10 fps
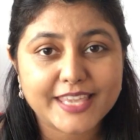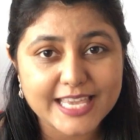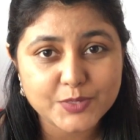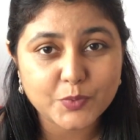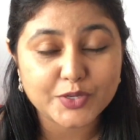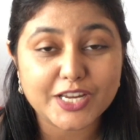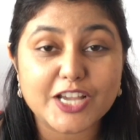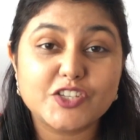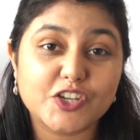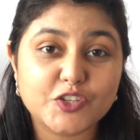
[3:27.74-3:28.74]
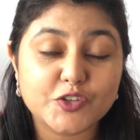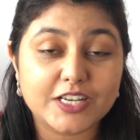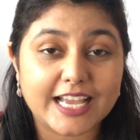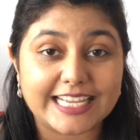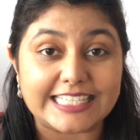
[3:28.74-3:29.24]
Guess what? I just
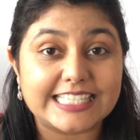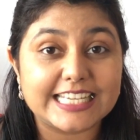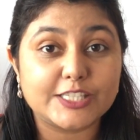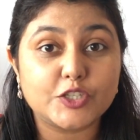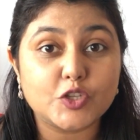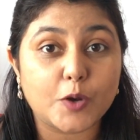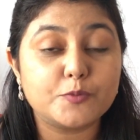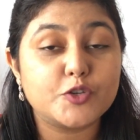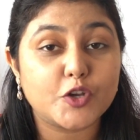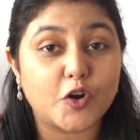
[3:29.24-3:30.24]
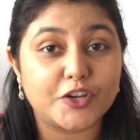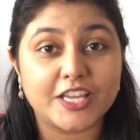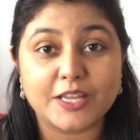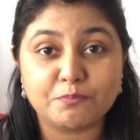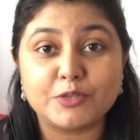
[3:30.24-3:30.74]
realized it stopped
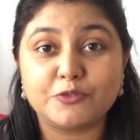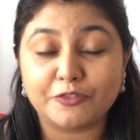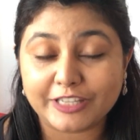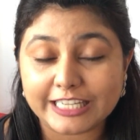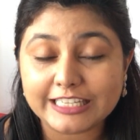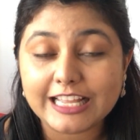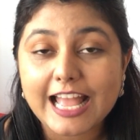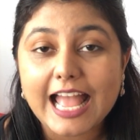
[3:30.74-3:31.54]
recording in between